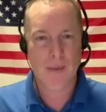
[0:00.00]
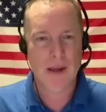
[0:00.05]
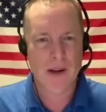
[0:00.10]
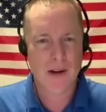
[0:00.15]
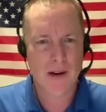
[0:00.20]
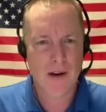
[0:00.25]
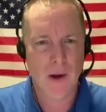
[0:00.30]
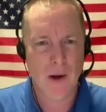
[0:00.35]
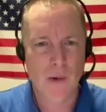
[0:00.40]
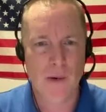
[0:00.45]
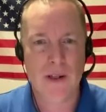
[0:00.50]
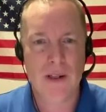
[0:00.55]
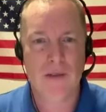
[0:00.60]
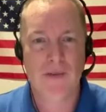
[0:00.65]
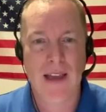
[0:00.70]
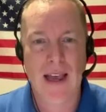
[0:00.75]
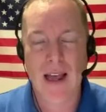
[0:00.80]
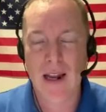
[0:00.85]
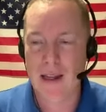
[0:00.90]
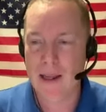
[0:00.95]
here in Owens
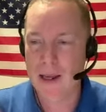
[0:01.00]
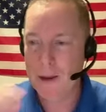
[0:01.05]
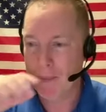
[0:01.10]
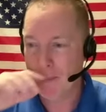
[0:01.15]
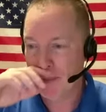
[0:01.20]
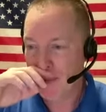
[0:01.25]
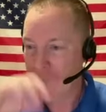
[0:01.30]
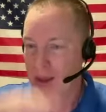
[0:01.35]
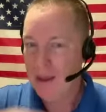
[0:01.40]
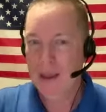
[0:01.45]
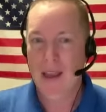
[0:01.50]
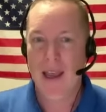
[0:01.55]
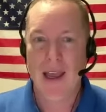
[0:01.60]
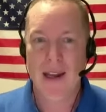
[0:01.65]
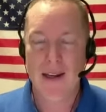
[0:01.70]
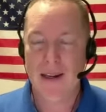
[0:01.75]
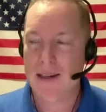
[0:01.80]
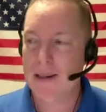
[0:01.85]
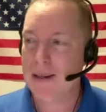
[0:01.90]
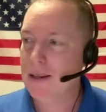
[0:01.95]
Valley,
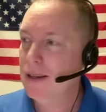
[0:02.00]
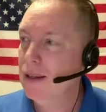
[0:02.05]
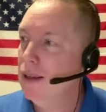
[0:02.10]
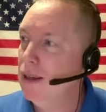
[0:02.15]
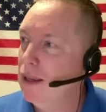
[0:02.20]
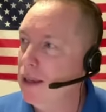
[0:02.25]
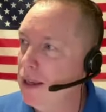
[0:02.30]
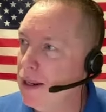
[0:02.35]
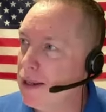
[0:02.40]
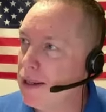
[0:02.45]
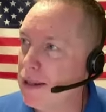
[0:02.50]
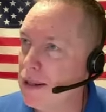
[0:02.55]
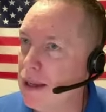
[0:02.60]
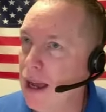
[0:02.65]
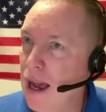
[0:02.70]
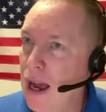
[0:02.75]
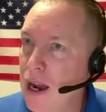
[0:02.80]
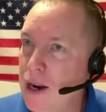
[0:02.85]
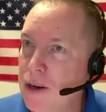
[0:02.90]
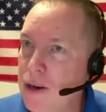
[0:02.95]
and it's
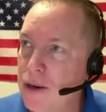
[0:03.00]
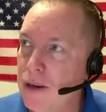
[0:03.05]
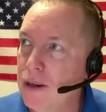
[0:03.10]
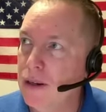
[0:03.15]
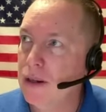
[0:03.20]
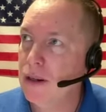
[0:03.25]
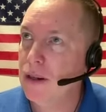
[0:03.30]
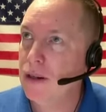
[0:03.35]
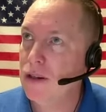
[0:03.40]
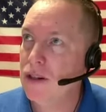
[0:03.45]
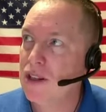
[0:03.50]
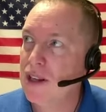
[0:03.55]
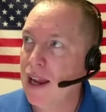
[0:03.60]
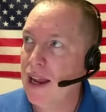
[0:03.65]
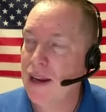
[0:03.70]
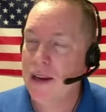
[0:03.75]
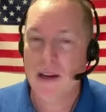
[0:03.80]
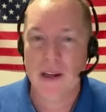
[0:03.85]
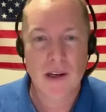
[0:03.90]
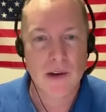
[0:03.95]

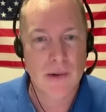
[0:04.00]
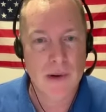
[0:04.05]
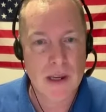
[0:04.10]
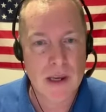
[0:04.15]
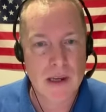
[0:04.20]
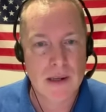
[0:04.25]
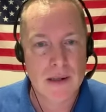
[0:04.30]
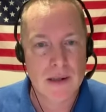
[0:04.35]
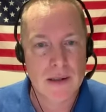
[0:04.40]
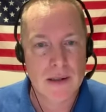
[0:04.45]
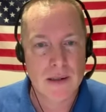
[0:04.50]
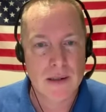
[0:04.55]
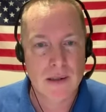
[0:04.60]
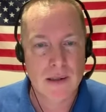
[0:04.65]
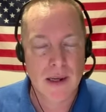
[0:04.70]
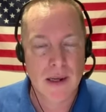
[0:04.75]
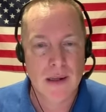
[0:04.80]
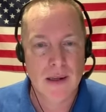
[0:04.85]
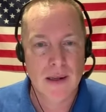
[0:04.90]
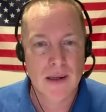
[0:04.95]
110 degrees
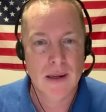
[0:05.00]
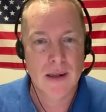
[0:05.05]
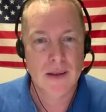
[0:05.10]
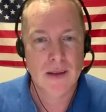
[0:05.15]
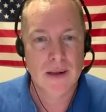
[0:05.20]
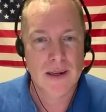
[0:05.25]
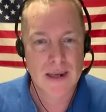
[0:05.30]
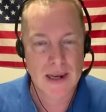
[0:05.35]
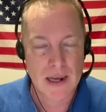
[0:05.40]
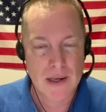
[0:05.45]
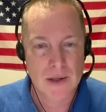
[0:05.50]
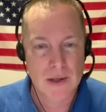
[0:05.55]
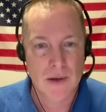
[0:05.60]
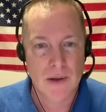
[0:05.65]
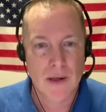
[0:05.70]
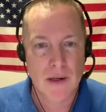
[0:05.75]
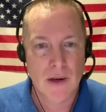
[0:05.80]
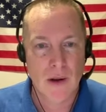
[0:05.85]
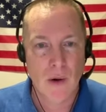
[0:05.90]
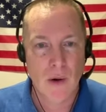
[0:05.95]
in the
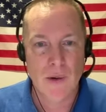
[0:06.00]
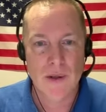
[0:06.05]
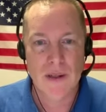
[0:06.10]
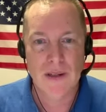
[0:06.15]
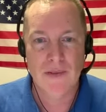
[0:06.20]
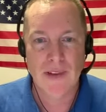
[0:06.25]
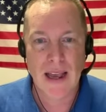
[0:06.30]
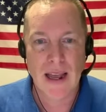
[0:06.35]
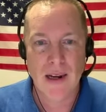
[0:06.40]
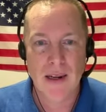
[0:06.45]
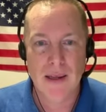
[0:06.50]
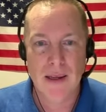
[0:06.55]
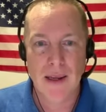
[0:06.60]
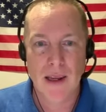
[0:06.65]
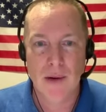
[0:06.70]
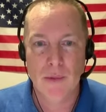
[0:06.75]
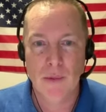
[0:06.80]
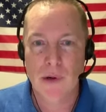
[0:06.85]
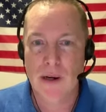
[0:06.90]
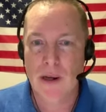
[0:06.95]
desert in Owens Valley,
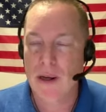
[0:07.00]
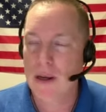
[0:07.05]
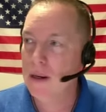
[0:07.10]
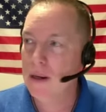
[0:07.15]
and we're